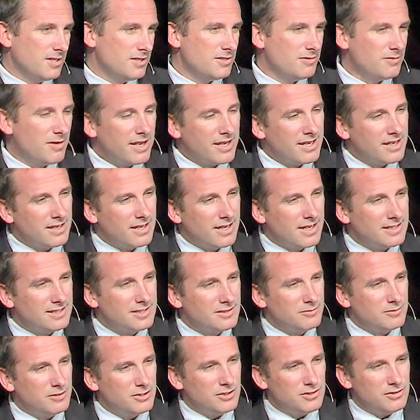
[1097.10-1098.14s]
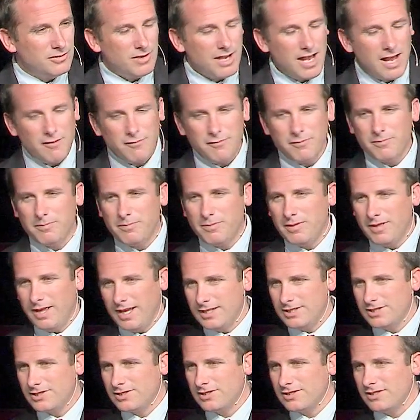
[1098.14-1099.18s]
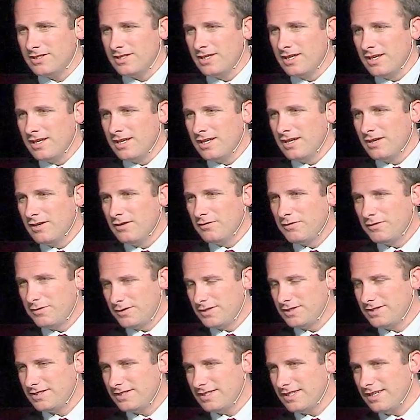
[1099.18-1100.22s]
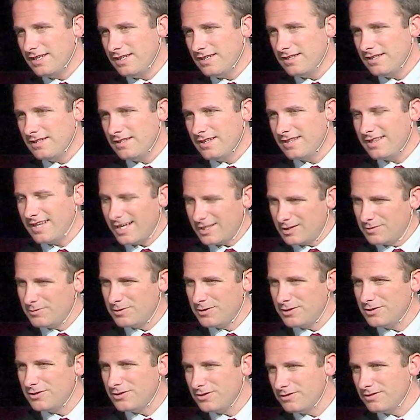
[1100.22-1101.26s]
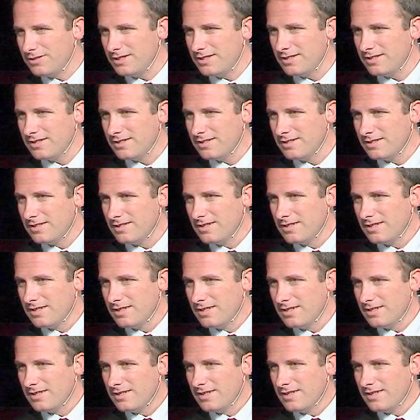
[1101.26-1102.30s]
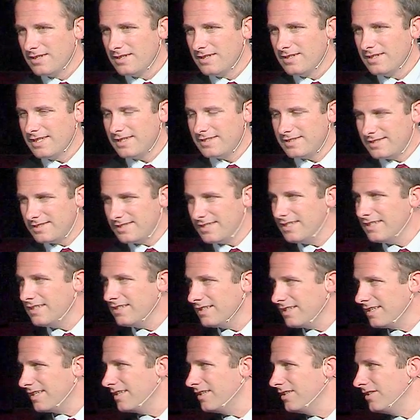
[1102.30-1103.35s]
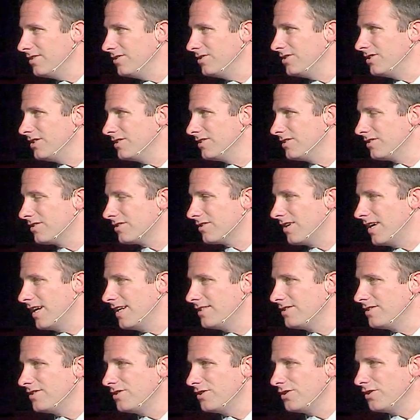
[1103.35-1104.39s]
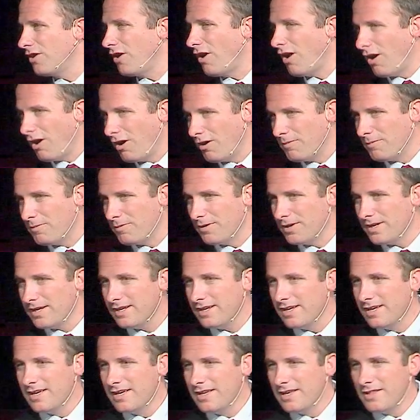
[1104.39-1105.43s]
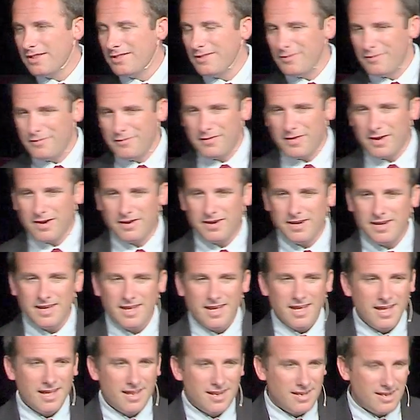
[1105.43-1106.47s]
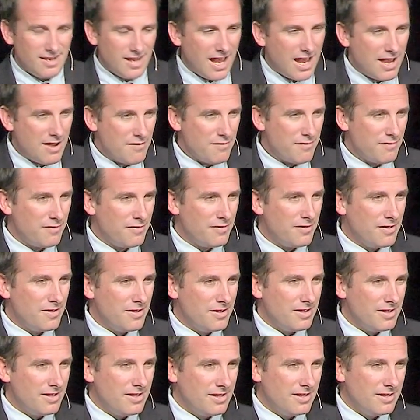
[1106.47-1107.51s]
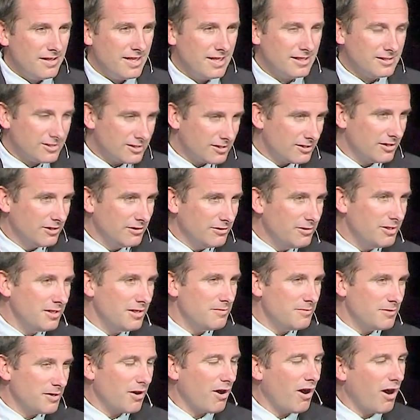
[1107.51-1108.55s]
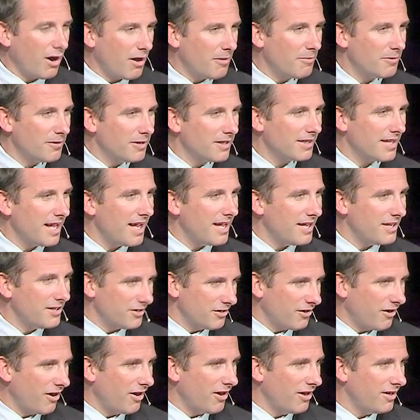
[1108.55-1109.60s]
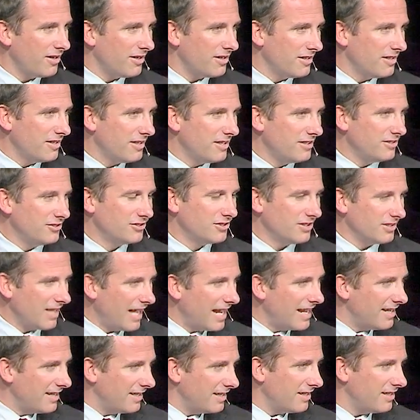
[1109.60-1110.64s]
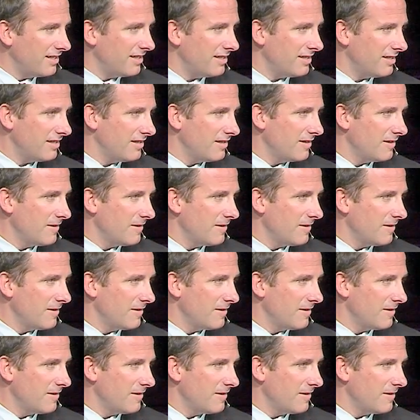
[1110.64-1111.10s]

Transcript: Do you recognize that when you have pleasure for sin, that that's what you're doing? That sin killed Jesus Christ and you're harboring the very knife that slew him, you're harboring that in your heart and you're delighting in it?